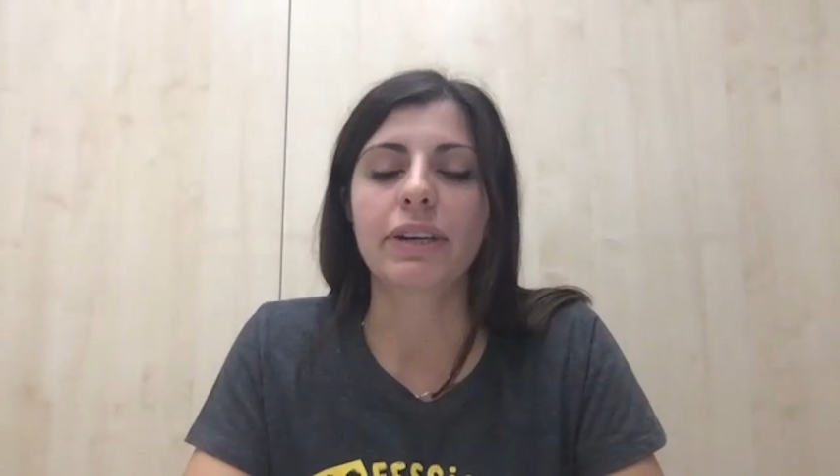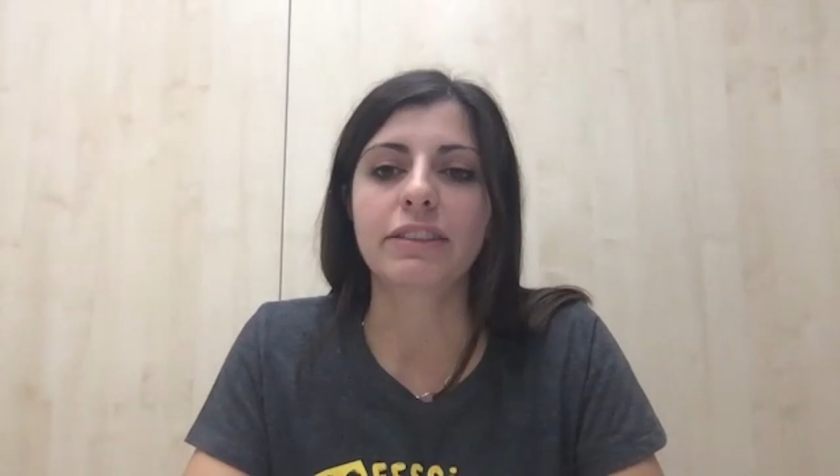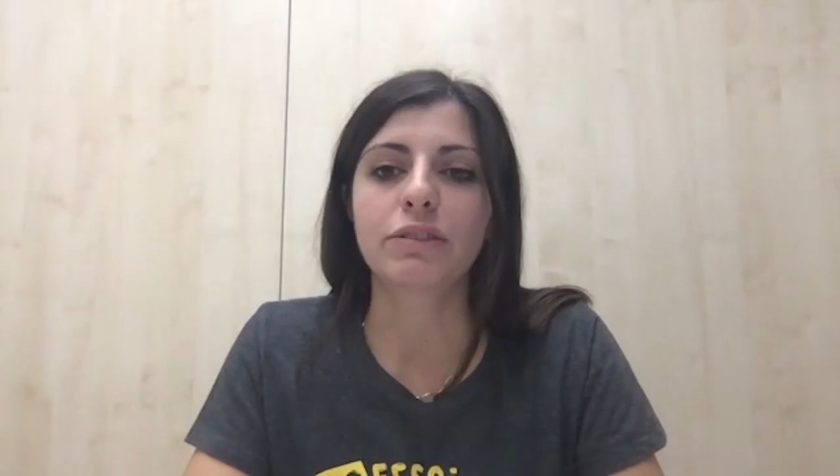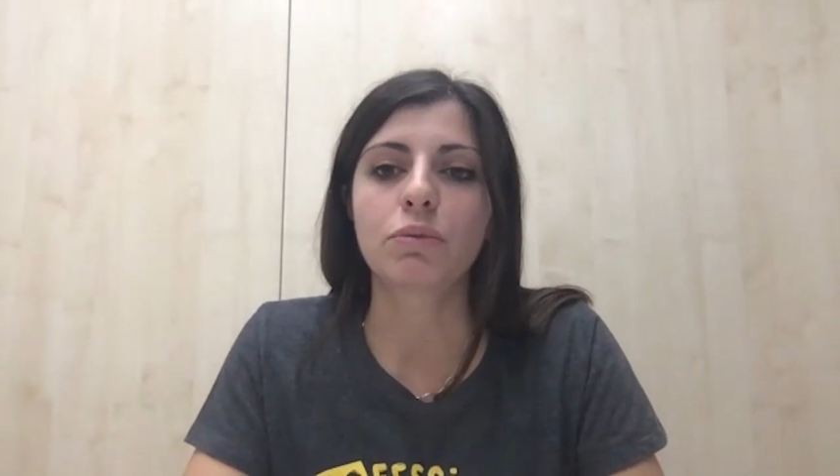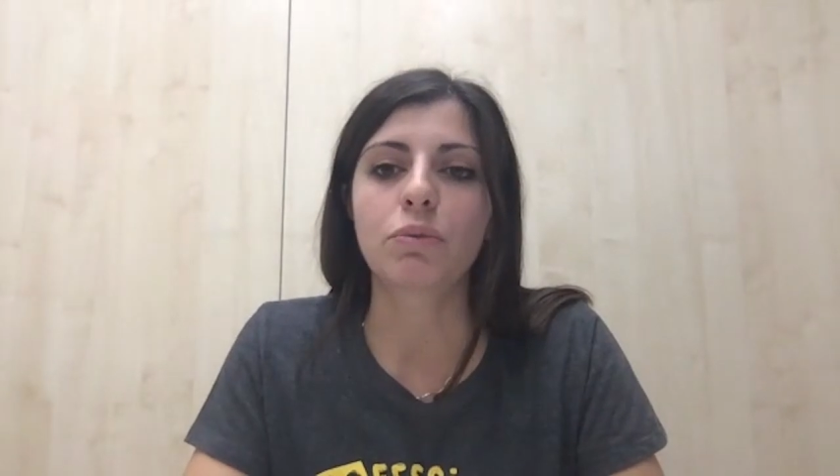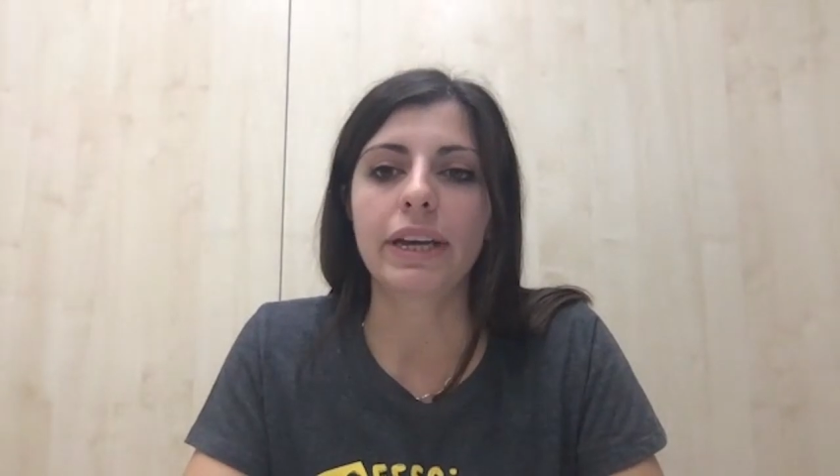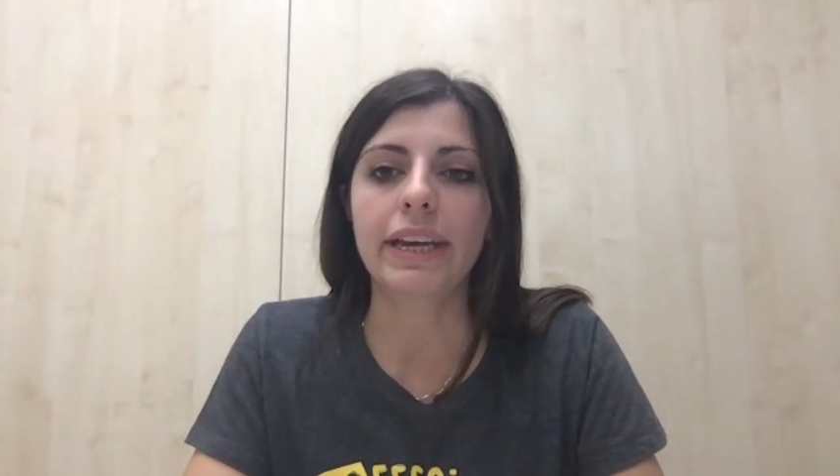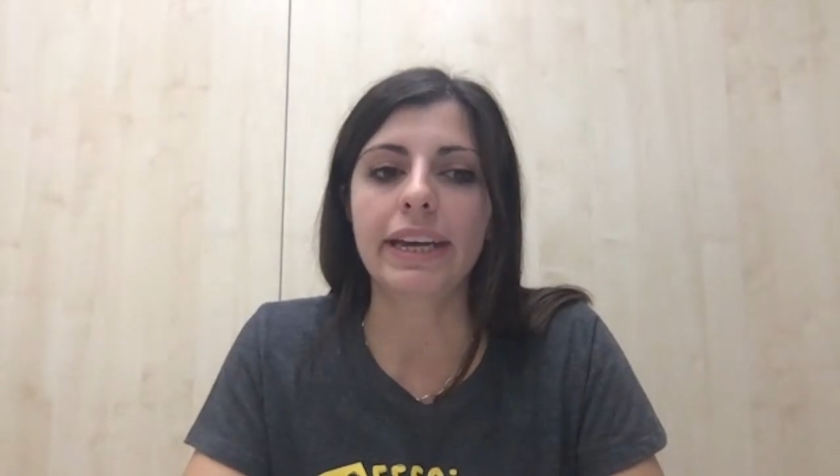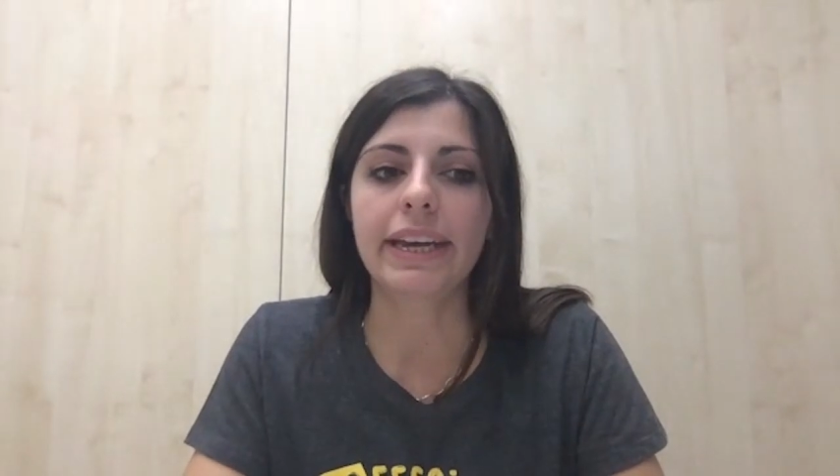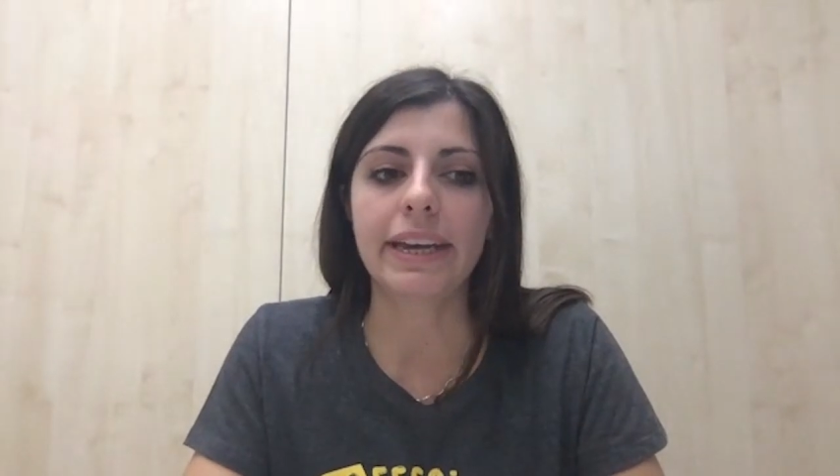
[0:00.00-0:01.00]
which
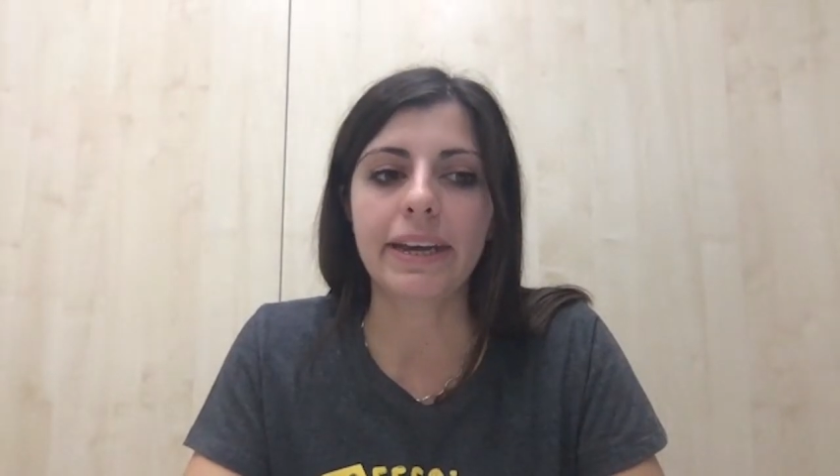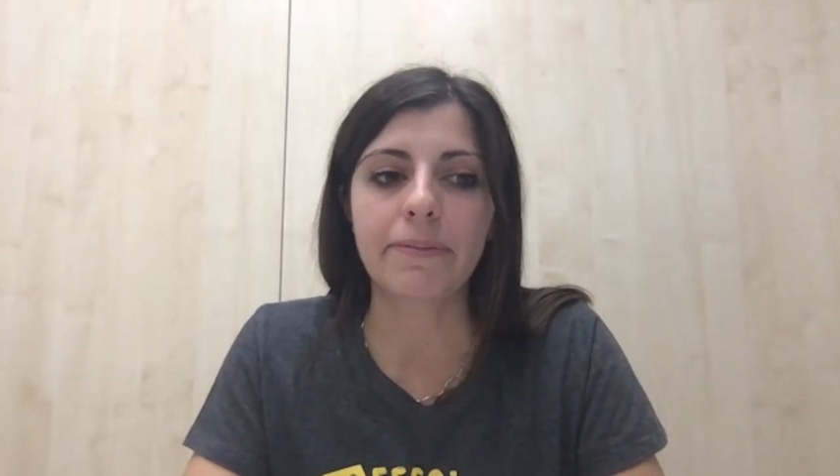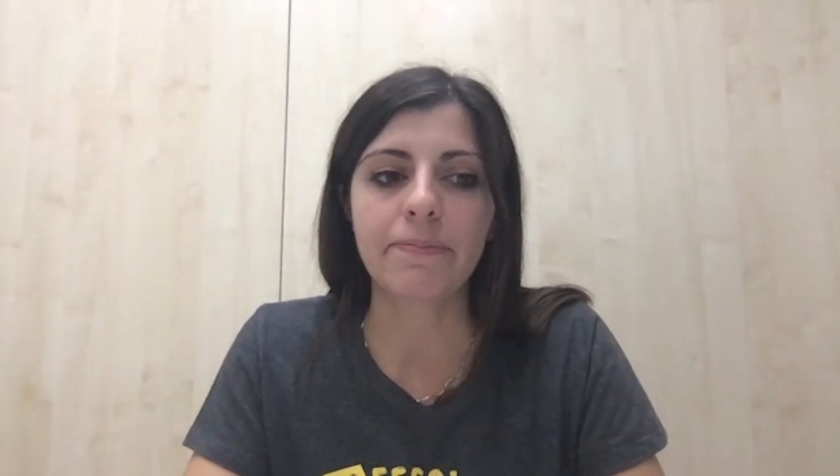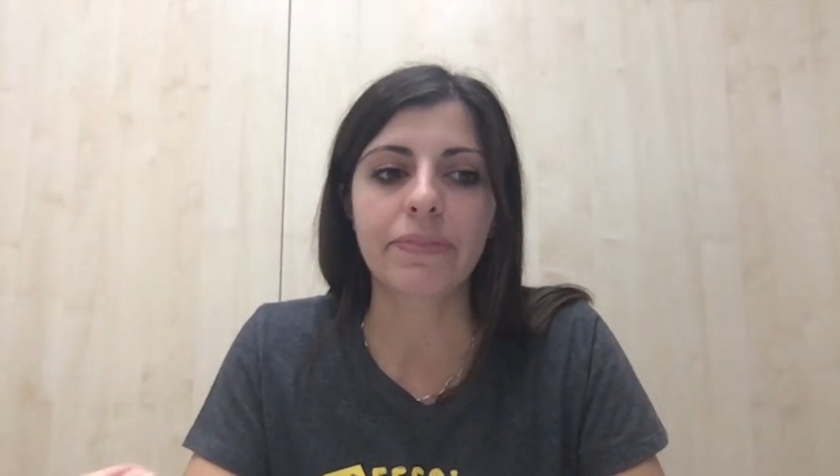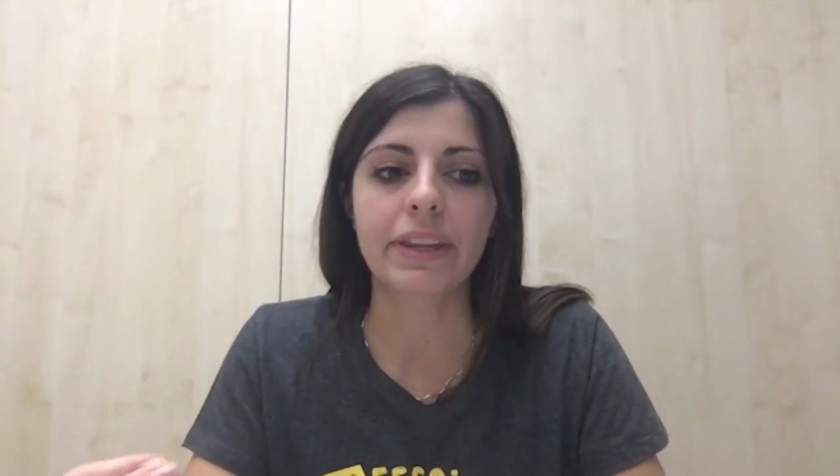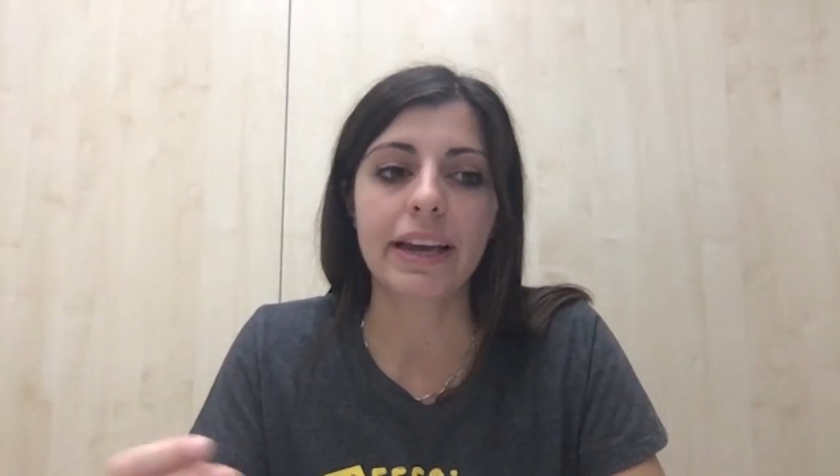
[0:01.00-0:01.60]
we